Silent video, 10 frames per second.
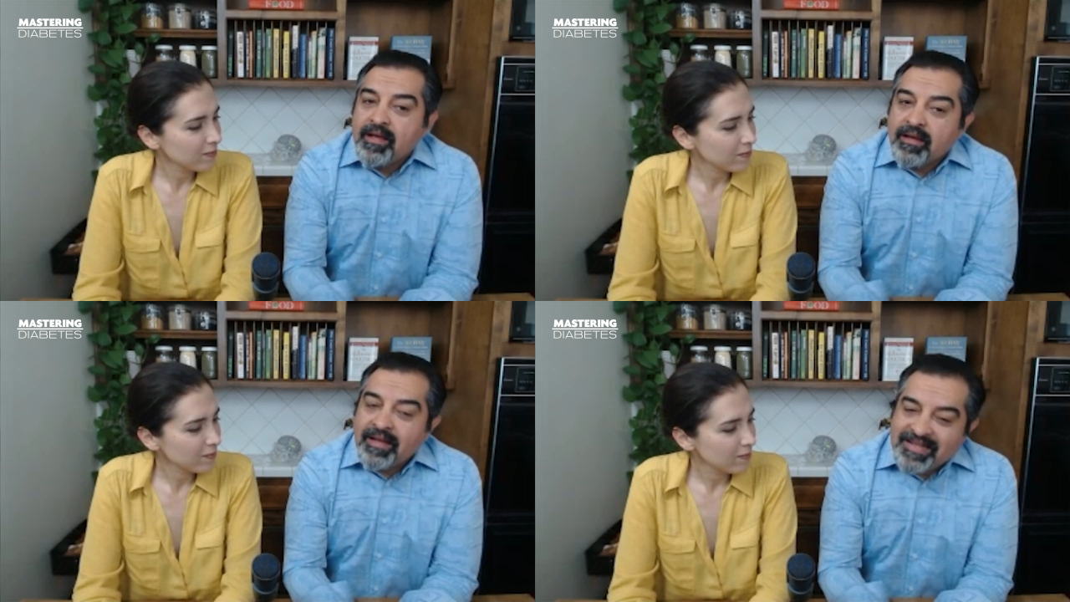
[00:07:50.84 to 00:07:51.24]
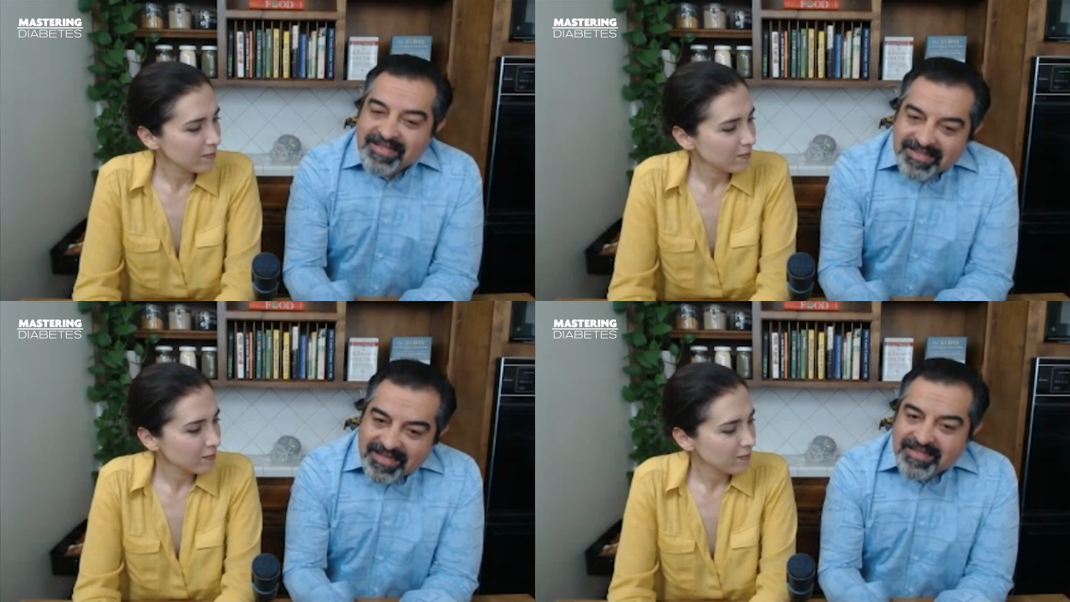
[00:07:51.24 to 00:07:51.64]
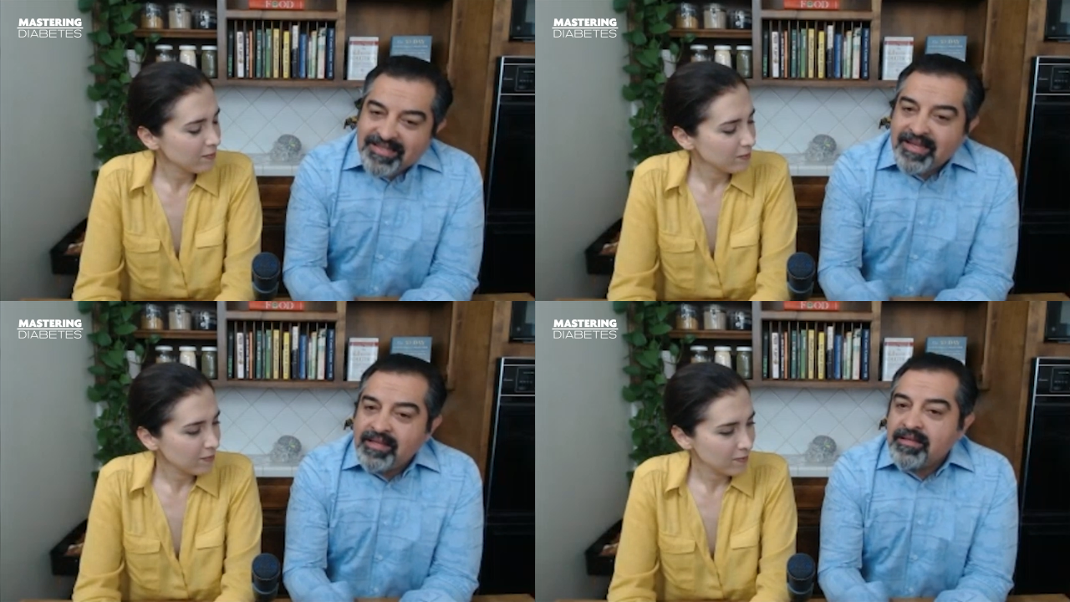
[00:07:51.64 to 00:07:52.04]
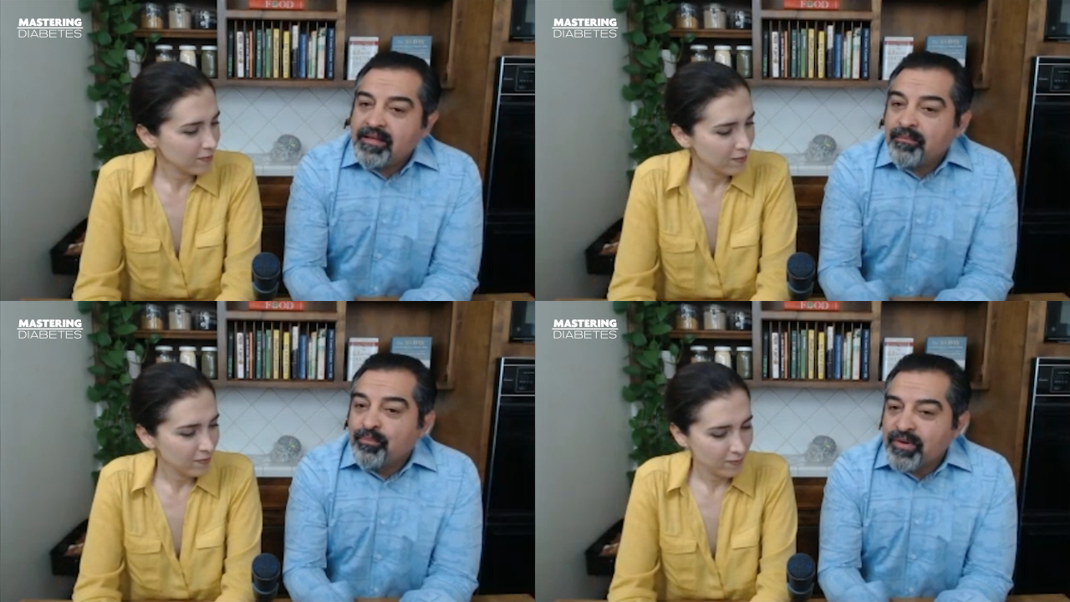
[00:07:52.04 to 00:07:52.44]
Speaker 1: consistent
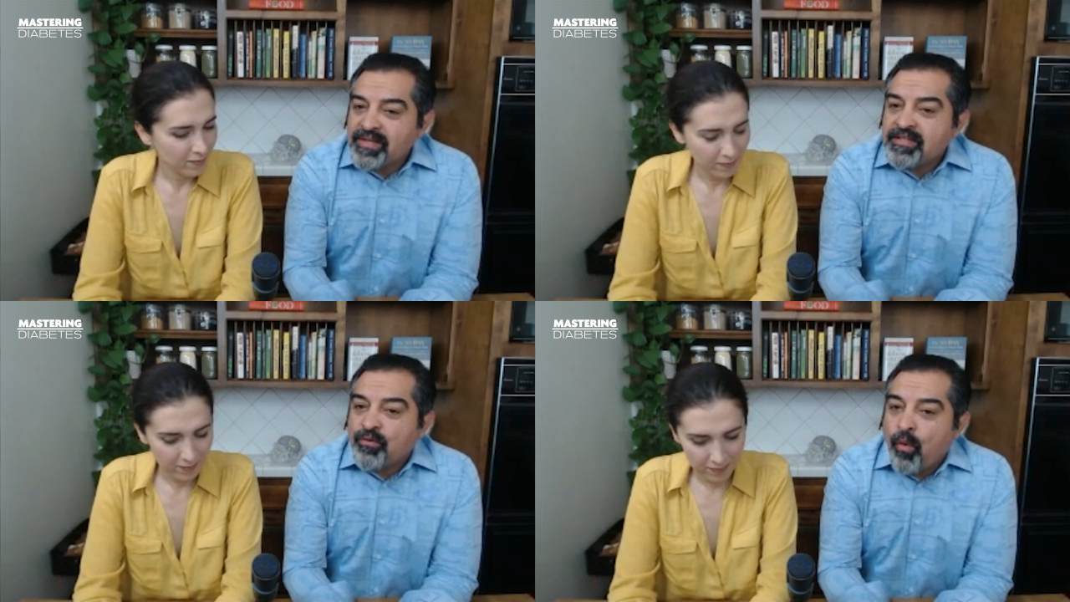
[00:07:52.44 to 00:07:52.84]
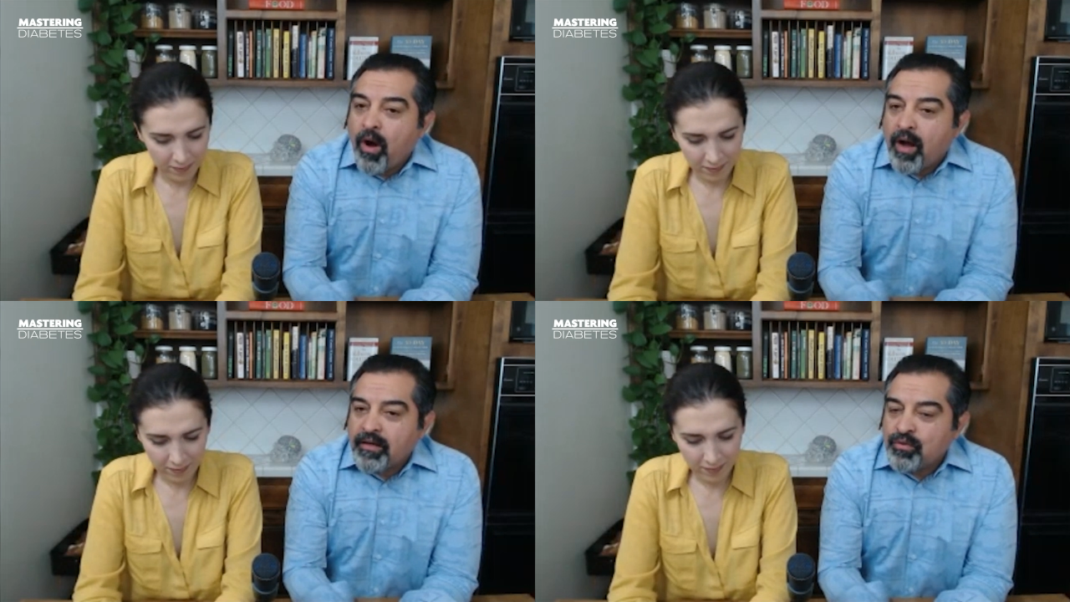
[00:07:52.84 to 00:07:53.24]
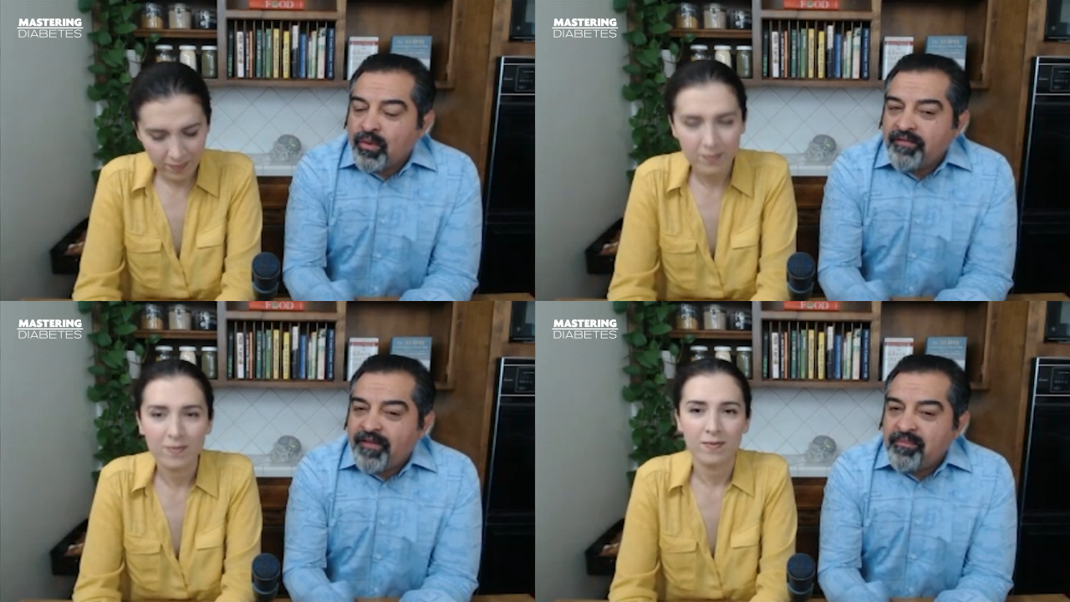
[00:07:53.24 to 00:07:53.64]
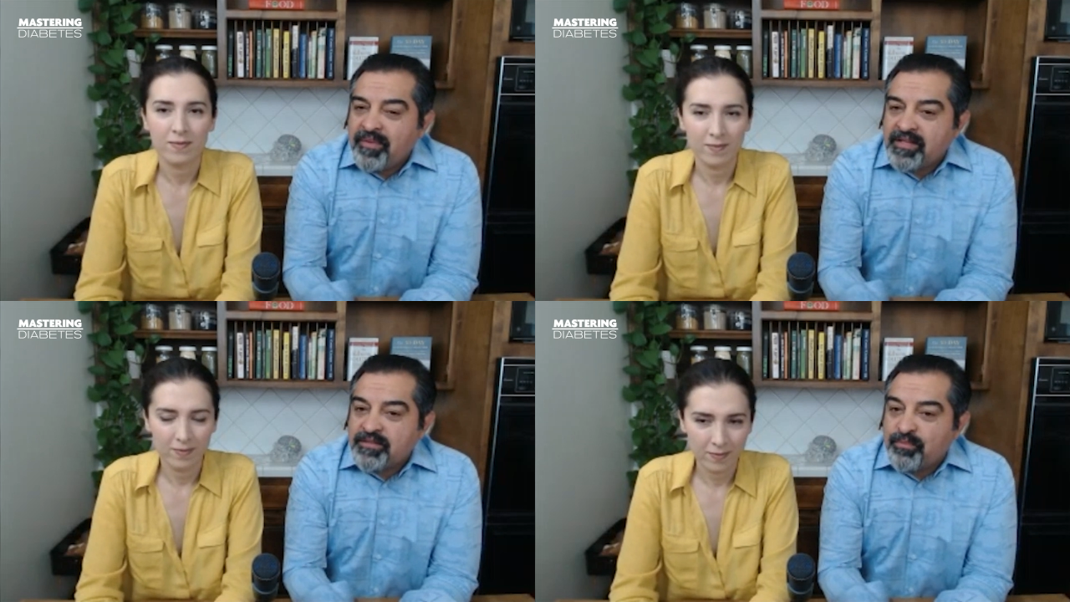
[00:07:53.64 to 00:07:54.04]
brisk walk, 25
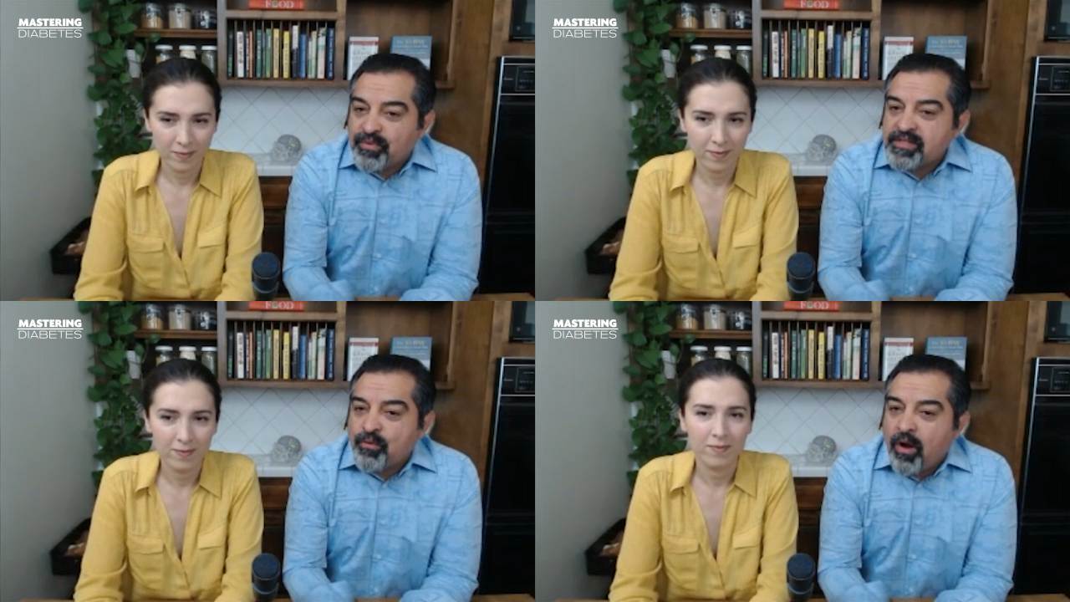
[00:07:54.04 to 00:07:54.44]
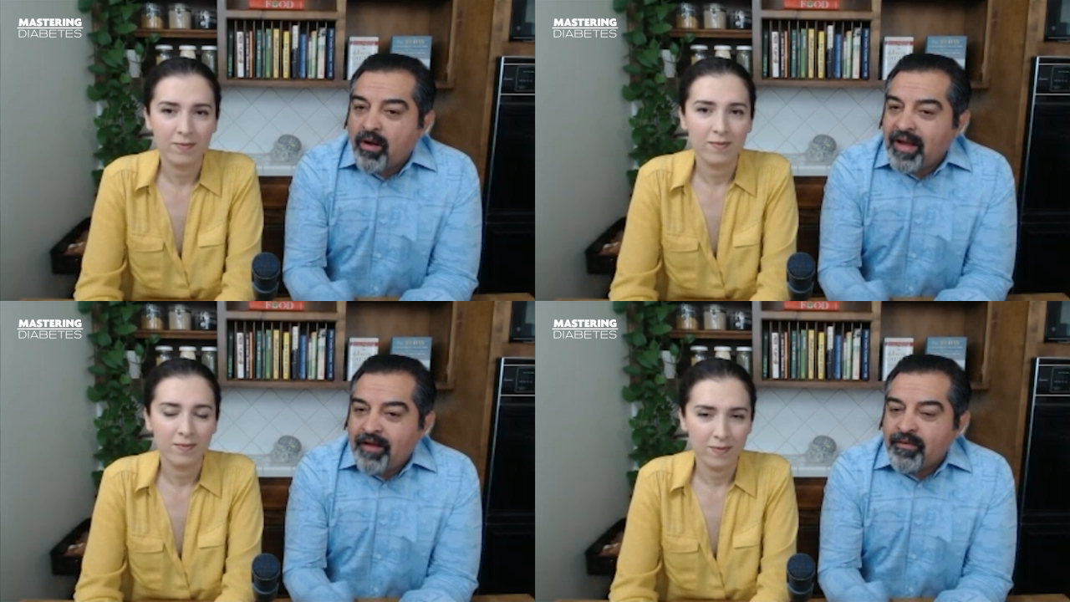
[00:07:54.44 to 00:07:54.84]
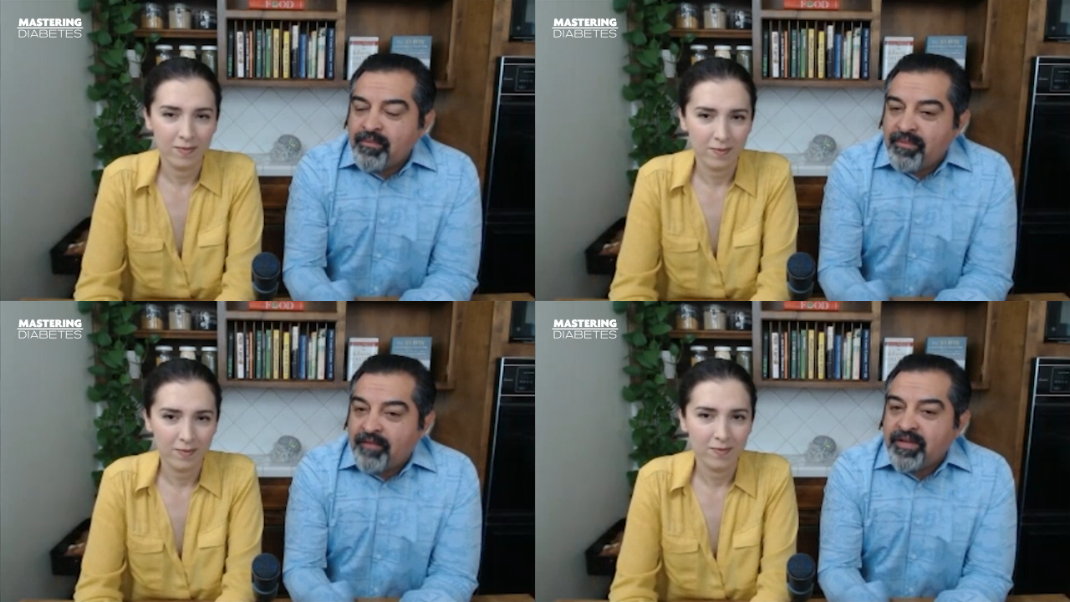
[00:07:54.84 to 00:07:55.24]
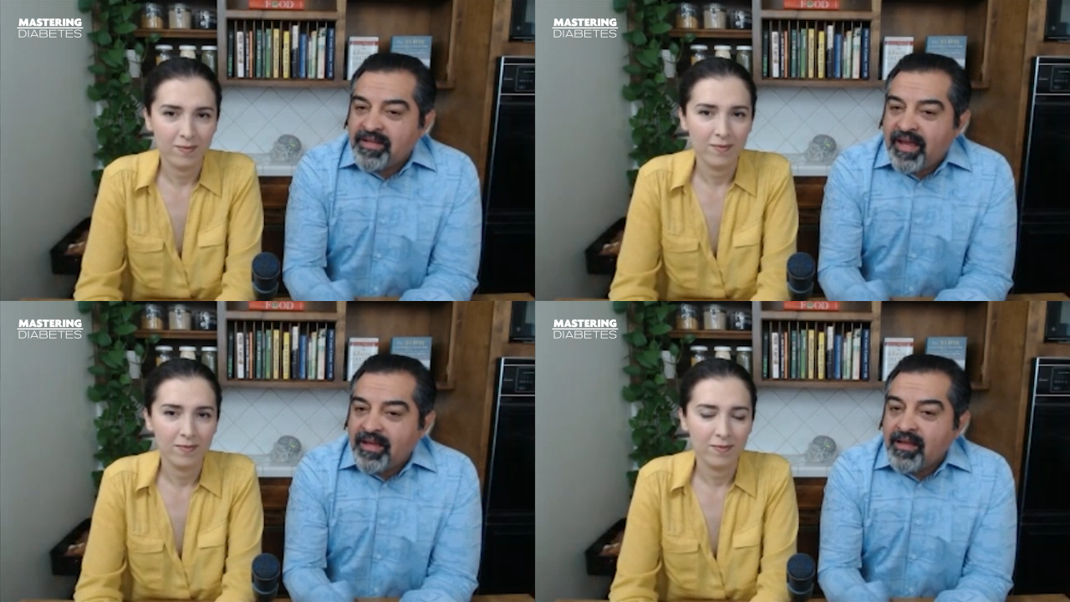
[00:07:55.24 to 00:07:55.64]
minutes brisk walk every every
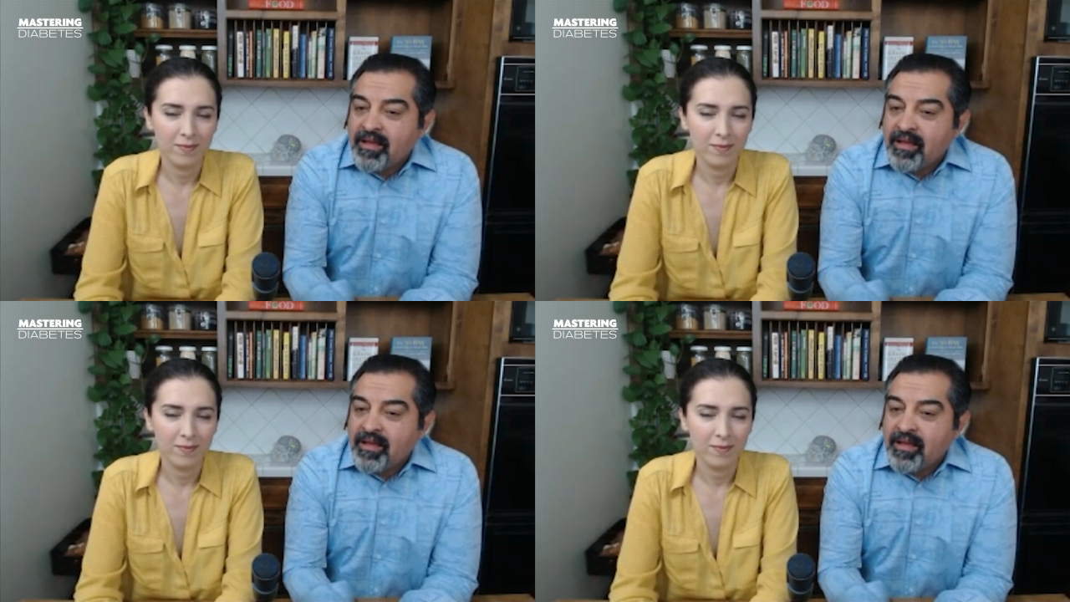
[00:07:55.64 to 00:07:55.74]
day,